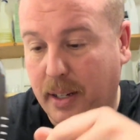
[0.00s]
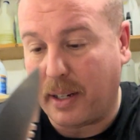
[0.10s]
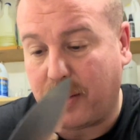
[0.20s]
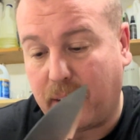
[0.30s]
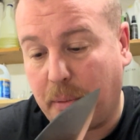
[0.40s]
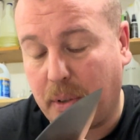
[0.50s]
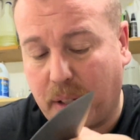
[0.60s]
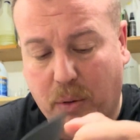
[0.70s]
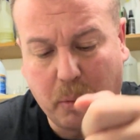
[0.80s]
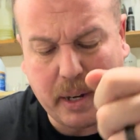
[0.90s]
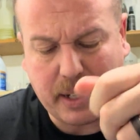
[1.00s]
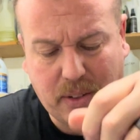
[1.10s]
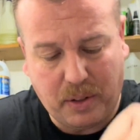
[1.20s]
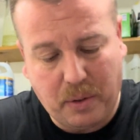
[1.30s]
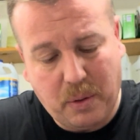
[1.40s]
Same with the Quebec
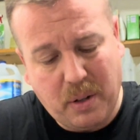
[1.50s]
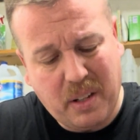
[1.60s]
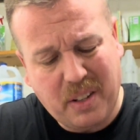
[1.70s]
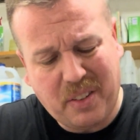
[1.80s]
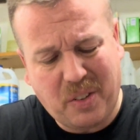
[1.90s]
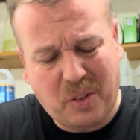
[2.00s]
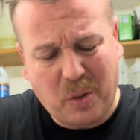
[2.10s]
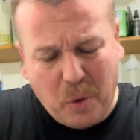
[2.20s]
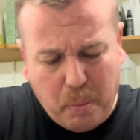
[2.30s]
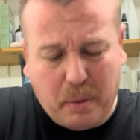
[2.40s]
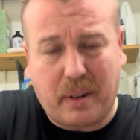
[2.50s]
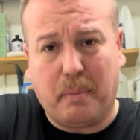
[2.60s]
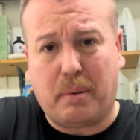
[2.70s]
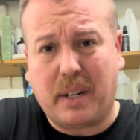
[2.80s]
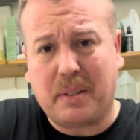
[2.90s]
too. Super
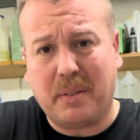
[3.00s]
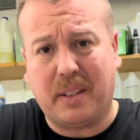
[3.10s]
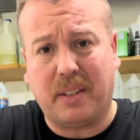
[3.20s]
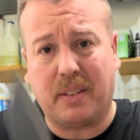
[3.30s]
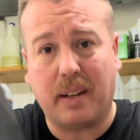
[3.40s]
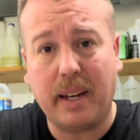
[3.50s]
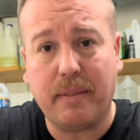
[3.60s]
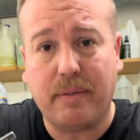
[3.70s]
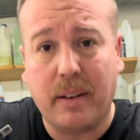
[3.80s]
impressed with this knife.